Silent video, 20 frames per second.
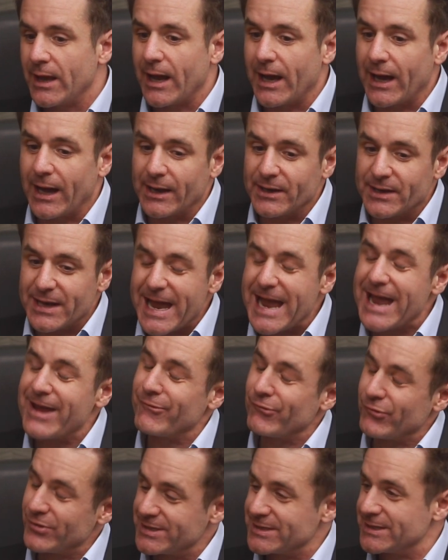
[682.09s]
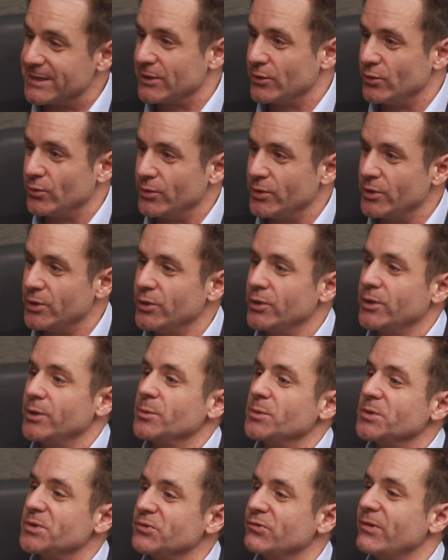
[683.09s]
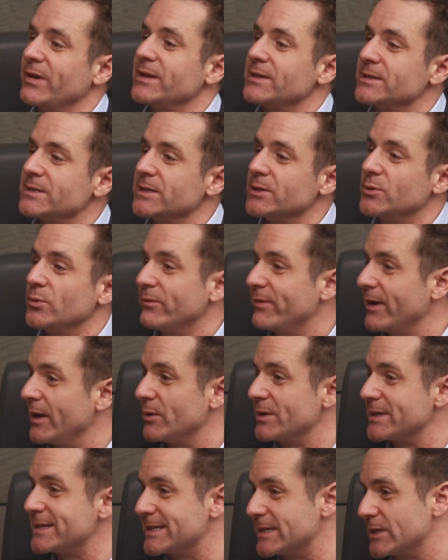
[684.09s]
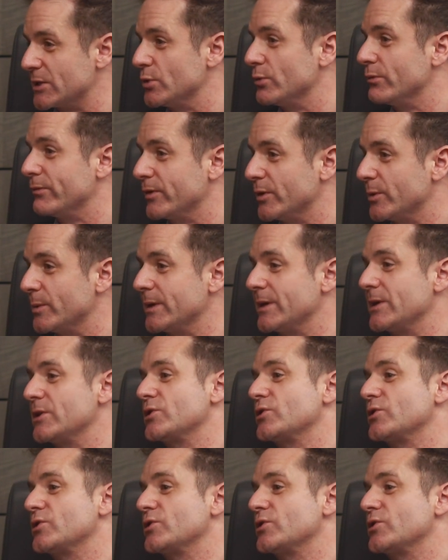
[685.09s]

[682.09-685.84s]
and every single unit was rented without a single viewing.